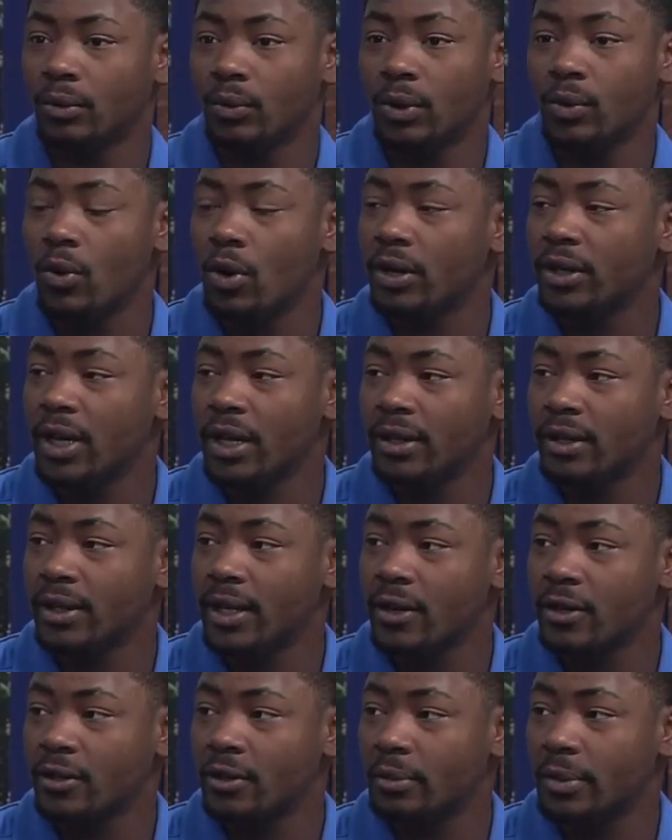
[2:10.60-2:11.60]
we want nothing
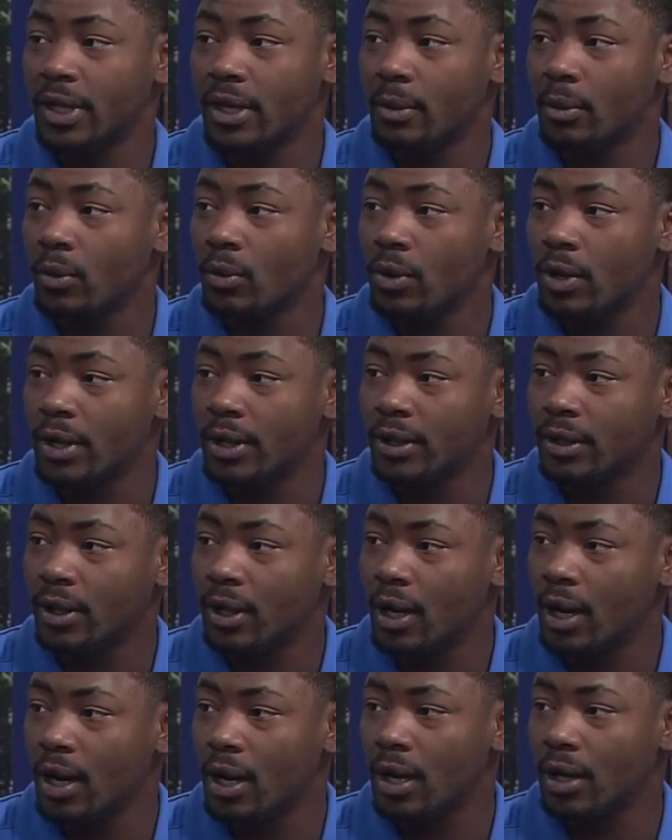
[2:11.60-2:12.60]
else to be number one,
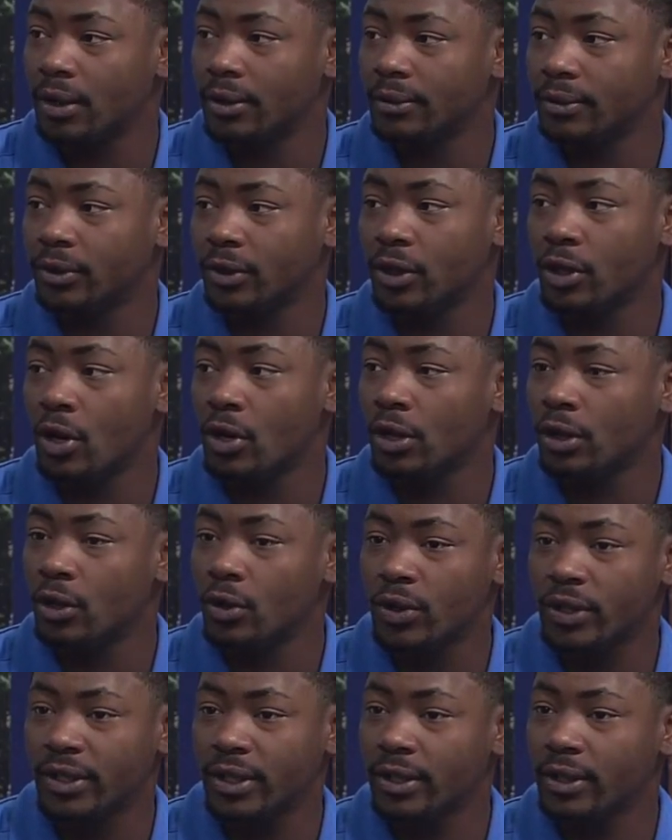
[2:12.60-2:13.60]
uh, to go to
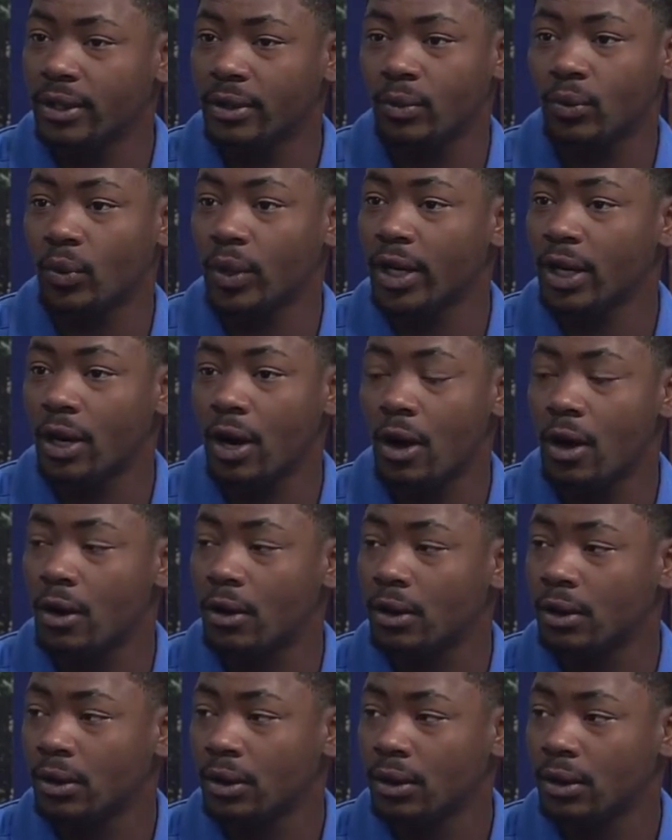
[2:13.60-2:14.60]
Lewiston and win it
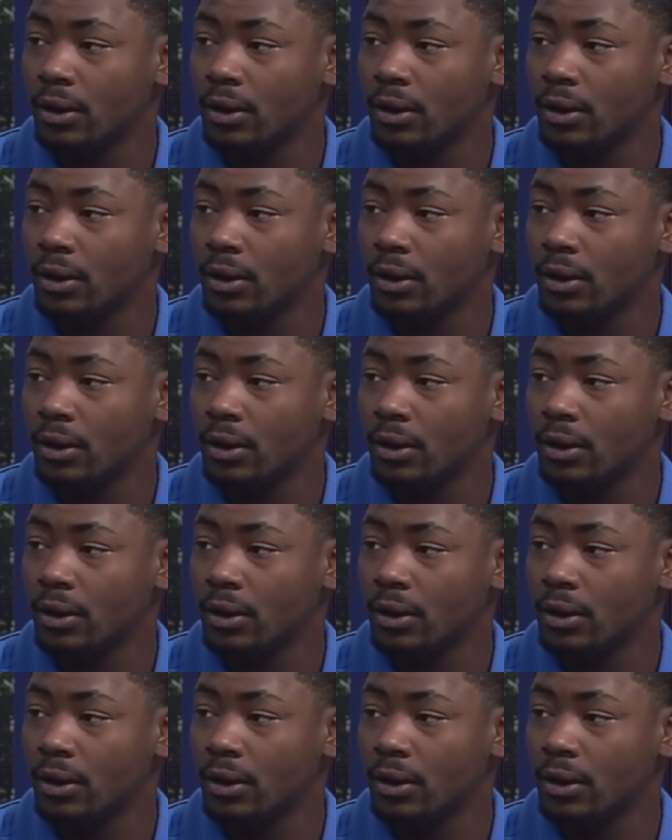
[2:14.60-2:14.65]
all.